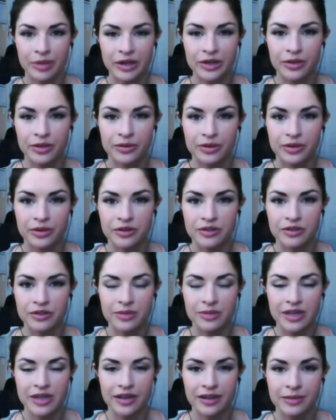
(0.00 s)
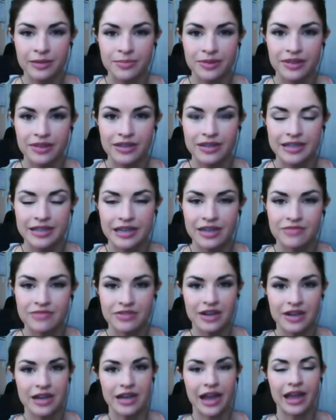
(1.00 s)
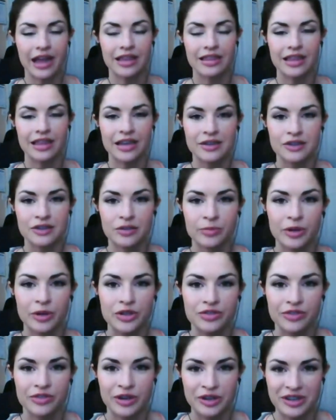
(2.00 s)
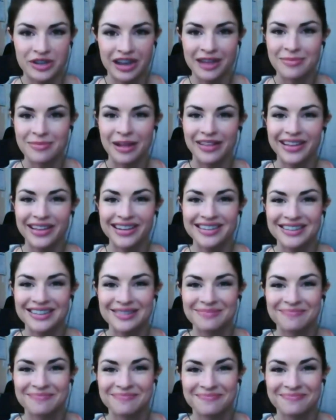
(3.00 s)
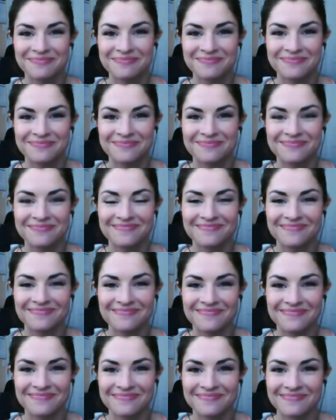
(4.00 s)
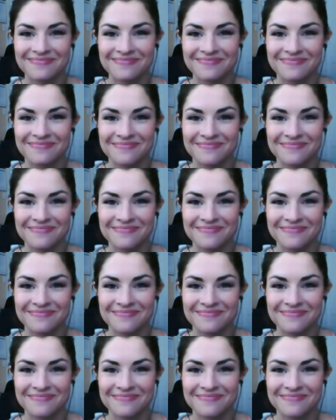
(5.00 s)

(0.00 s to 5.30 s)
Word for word: Bitcoiners meetup this evening, and thanks so much for your time, Alex. You're